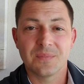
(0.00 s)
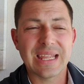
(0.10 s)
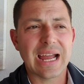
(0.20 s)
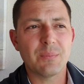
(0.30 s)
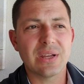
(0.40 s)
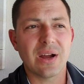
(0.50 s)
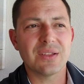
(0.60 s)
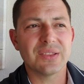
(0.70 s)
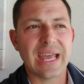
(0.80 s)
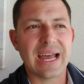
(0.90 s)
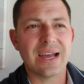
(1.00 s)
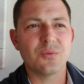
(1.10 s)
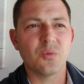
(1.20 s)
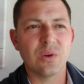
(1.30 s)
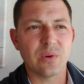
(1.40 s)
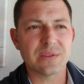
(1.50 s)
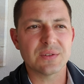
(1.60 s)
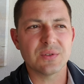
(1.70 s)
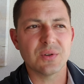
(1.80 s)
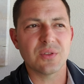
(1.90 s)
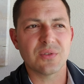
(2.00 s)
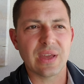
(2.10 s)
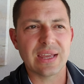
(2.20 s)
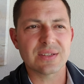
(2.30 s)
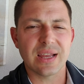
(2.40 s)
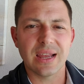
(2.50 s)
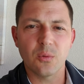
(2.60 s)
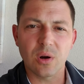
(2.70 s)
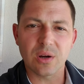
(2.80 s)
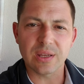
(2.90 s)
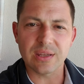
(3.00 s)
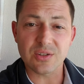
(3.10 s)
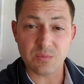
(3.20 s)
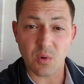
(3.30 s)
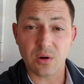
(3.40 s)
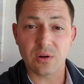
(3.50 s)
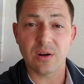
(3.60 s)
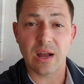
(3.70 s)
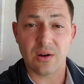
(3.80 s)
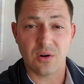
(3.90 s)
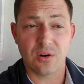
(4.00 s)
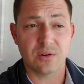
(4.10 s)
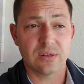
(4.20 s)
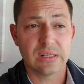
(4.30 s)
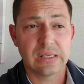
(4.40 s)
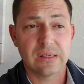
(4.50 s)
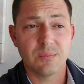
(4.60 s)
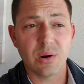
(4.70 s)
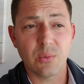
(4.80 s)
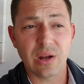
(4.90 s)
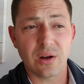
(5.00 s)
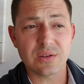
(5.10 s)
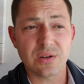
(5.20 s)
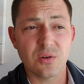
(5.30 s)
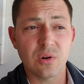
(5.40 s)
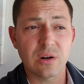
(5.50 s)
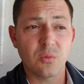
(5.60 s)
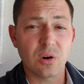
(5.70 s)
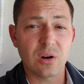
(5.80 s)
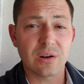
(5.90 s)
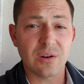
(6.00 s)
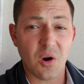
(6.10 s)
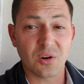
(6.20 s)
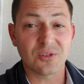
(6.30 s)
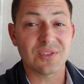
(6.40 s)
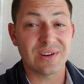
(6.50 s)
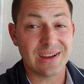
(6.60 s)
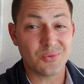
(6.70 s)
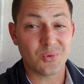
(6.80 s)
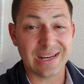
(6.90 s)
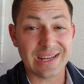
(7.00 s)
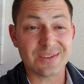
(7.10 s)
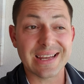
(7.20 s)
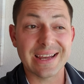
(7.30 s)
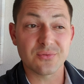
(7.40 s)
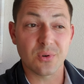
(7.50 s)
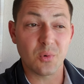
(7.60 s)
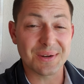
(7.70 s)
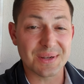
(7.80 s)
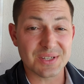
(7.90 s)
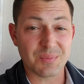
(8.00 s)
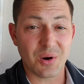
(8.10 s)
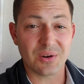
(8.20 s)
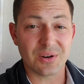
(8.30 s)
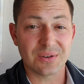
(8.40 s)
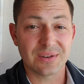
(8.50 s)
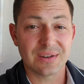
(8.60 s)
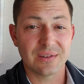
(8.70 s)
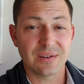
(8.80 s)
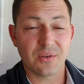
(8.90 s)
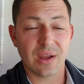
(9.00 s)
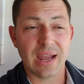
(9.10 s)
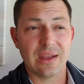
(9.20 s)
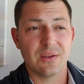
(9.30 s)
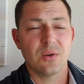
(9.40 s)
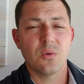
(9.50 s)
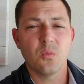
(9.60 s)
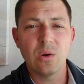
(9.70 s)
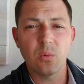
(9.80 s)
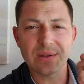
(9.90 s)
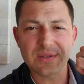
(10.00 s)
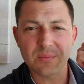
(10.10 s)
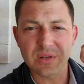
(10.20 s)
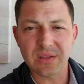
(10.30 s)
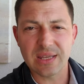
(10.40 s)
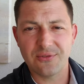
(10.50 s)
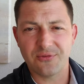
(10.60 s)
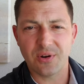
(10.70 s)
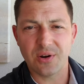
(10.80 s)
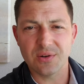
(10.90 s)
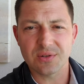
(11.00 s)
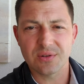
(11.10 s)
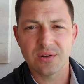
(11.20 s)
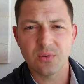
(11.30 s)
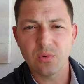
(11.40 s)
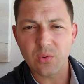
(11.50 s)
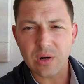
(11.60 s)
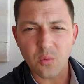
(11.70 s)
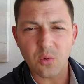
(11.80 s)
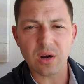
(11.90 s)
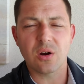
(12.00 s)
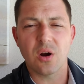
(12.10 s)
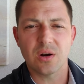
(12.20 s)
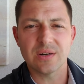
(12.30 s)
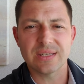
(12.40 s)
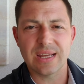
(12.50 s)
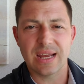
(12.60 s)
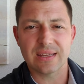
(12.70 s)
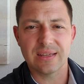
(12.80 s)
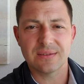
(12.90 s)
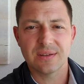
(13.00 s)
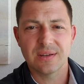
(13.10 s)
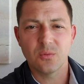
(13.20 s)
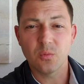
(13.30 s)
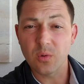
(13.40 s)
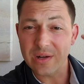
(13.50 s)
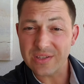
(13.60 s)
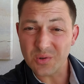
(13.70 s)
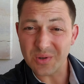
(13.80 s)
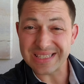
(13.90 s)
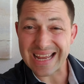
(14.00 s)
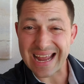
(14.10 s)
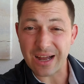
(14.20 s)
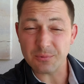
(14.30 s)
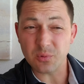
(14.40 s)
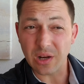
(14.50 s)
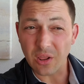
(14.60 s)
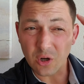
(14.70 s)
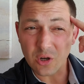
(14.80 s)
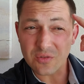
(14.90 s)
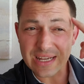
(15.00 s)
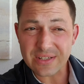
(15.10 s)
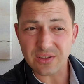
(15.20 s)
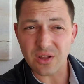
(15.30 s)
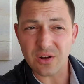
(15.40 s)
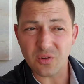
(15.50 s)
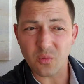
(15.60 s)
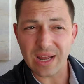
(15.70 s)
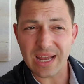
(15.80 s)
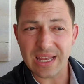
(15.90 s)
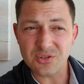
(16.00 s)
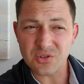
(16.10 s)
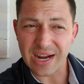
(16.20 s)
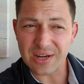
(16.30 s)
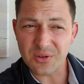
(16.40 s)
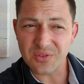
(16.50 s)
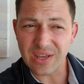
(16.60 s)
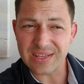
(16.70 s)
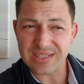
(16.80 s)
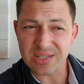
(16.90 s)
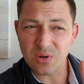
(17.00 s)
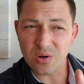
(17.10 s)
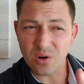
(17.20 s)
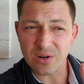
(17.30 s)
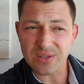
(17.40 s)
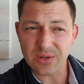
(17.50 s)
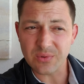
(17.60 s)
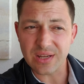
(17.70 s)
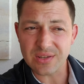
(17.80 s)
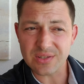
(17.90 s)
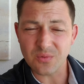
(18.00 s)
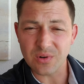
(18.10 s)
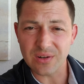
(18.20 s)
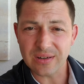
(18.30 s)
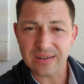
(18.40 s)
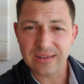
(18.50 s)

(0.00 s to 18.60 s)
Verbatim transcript: Now, beyond that, we want to do the things like working smarter, not harder. But we also want to work harder than everyone else as we're working smarter, okay? We want to believe first. We want to work hard second. We want to adapt. We want to learn things along the way. Try new things. See what works. See what doesn't work.